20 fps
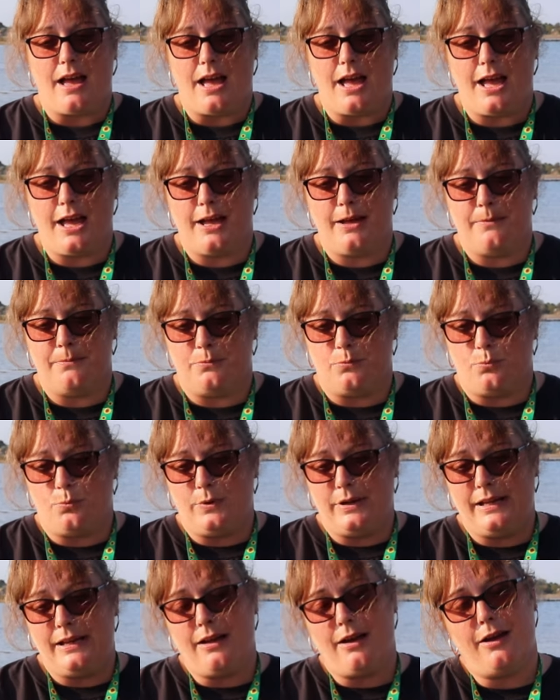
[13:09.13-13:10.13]
Um,
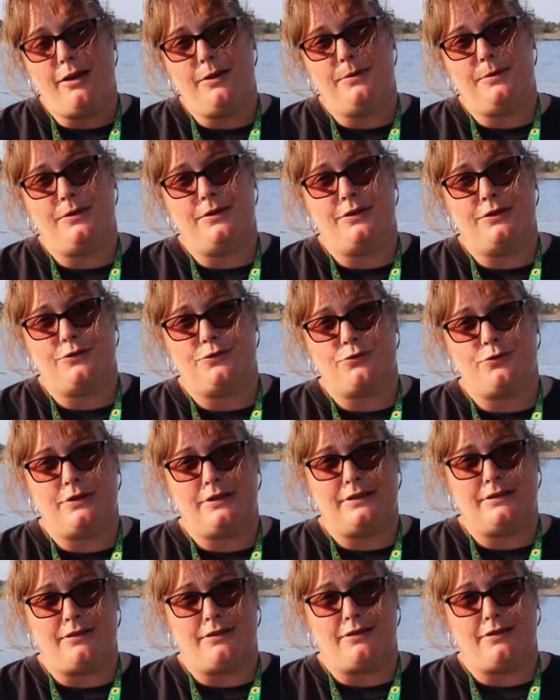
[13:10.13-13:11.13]
we hope you
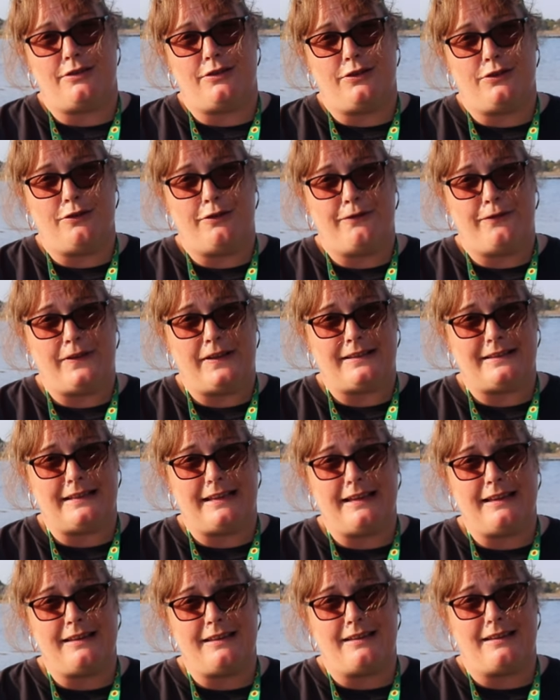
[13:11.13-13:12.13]
enjoyed uh, your
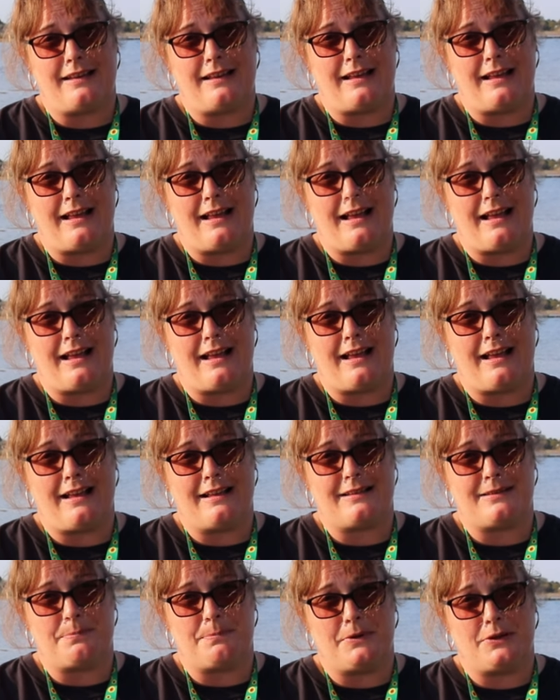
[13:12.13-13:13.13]
visit
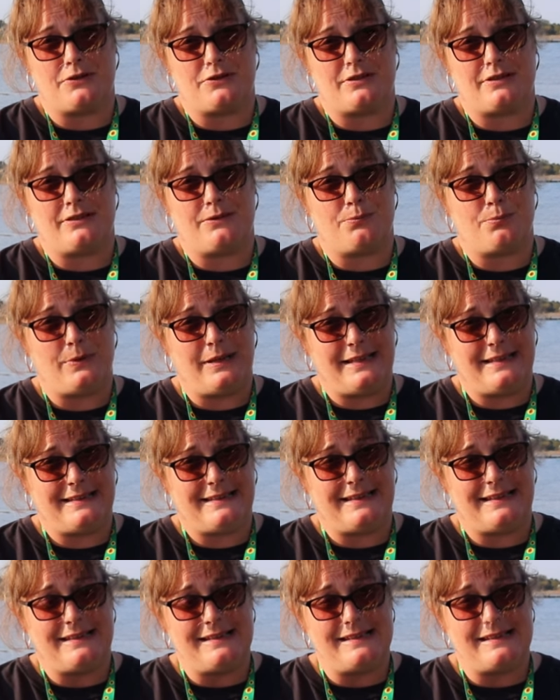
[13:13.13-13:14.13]
as much as we
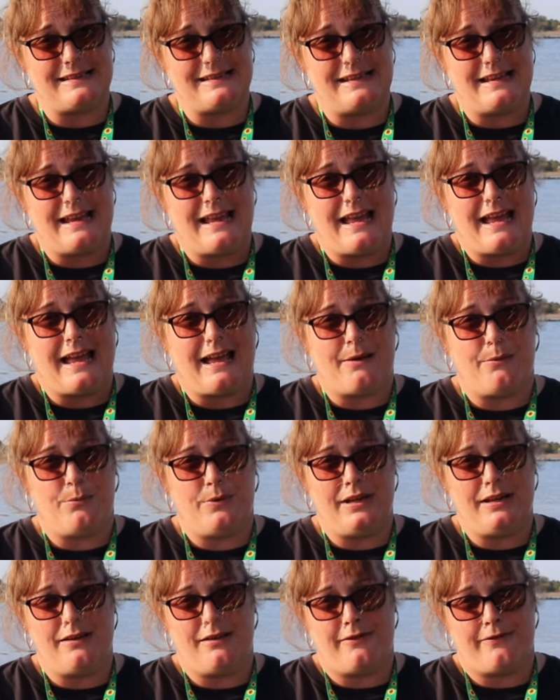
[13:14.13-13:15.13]
did and
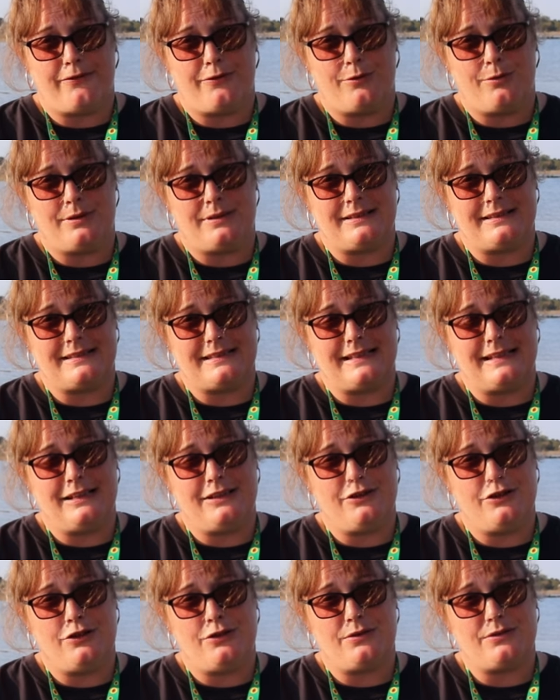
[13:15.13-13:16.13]
we look forward to
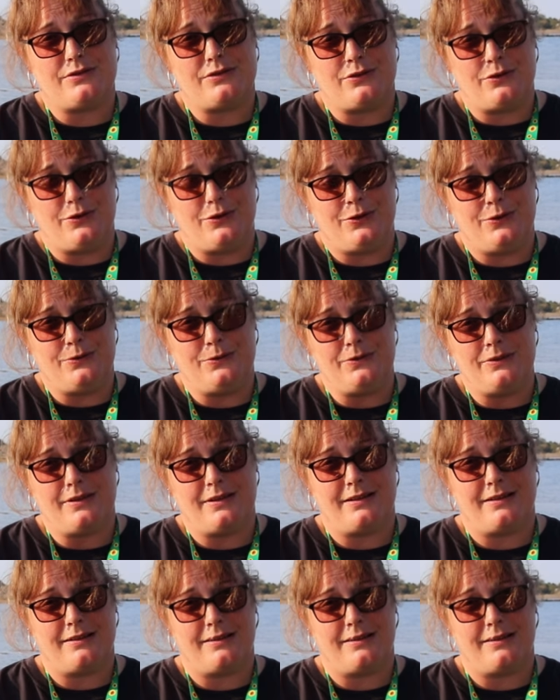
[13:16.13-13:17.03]
seeing you soon